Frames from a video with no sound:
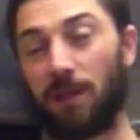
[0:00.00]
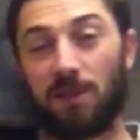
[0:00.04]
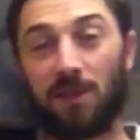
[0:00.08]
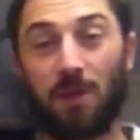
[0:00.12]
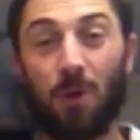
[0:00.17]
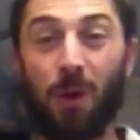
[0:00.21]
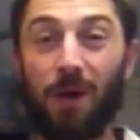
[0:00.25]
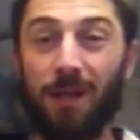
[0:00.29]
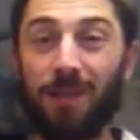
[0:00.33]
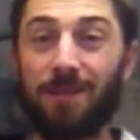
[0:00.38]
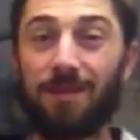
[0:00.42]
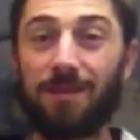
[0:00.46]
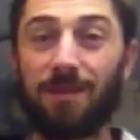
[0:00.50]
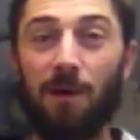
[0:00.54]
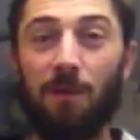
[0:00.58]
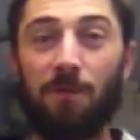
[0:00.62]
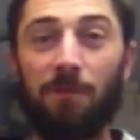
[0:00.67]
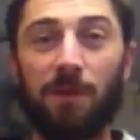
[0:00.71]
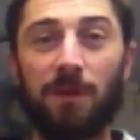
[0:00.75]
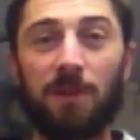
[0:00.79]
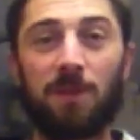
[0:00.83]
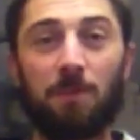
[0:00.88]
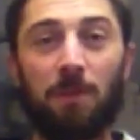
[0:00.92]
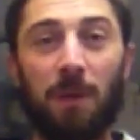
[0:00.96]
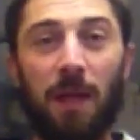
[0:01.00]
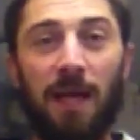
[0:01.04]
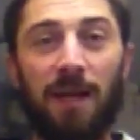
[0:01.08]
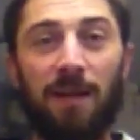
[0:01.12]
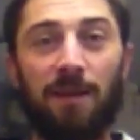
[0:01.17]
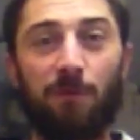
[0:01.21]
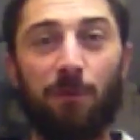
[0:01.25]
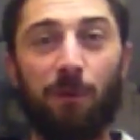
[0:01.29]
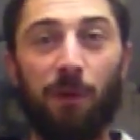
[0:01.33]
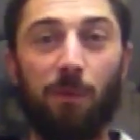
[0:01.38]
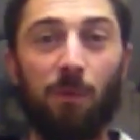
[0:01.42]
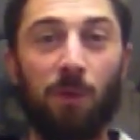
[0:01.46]
it's quite
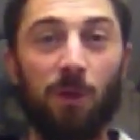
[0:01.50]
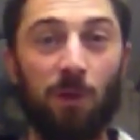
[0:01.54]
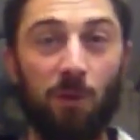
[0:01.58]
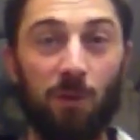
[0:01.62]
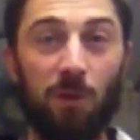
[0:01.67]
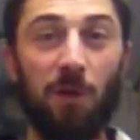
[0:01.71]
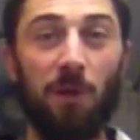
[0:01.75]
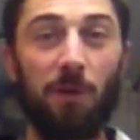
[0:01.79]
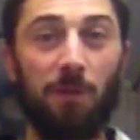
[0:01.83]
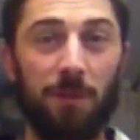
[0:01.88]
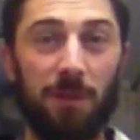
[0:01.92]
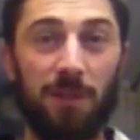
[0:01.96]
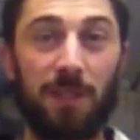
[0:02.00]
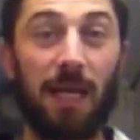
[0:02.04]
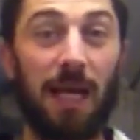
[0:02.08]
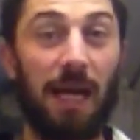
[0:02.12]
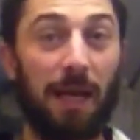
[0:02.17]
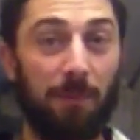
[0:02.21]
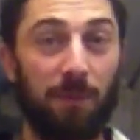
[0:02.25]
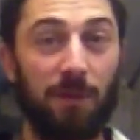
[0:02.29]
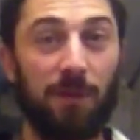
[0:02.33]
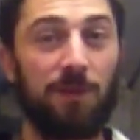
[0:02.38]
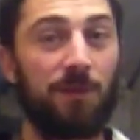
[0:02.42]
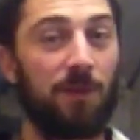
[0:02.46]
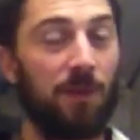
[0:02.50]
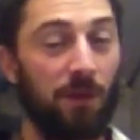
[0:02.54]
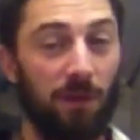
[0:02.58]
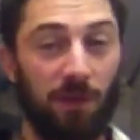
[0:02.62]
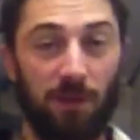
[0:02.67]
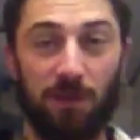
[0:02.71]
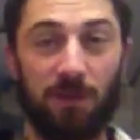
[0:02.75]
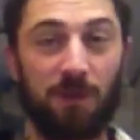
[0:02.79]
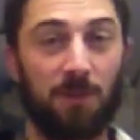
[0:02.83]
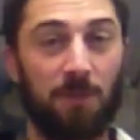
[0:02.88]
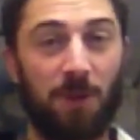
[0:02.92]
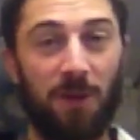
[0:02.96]
self-explanatory what you do with tablets. You know,
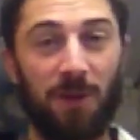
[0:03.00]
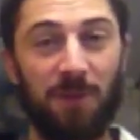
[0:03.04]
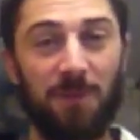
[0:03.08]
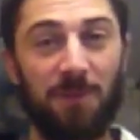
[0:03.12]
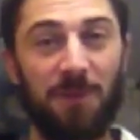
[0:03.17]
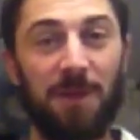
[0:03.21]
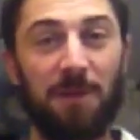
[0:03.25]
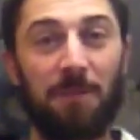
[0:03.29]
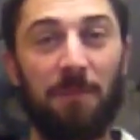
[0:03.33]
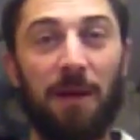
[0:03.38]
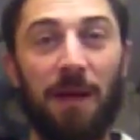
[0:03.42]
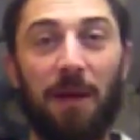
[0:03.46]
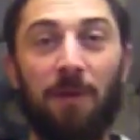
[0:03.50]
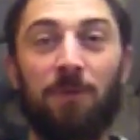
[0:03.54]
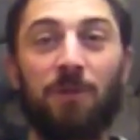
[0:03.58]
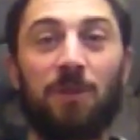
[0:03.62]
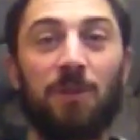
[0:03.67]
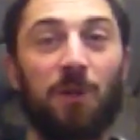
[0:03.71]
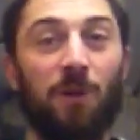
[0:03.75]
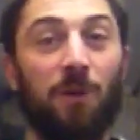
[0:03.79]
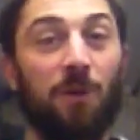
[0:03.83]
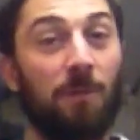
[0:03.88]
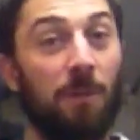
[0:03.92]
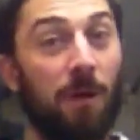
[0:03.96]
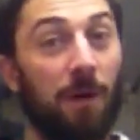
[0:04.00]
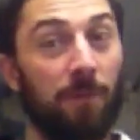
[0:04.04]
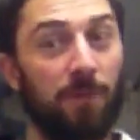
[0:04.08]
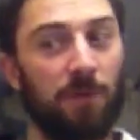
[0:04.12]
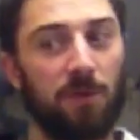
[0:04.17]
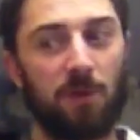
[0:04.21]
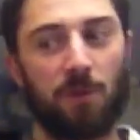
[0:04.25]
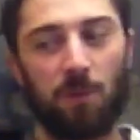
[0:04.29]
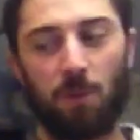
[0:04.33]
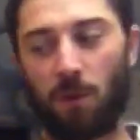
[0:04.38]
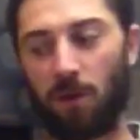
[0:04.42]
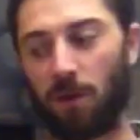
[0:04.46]
you just put them in your mouth, chew them up, and
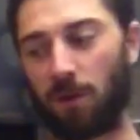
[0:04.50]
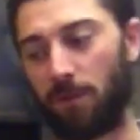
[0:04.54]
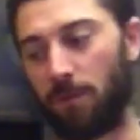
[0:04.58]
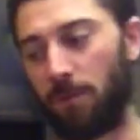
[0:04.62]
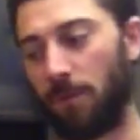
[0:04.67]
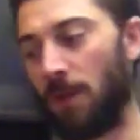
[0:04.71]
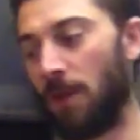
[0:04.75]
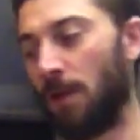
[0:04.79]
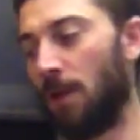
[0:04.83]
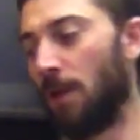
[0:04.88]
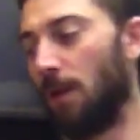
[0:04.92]
swallow them.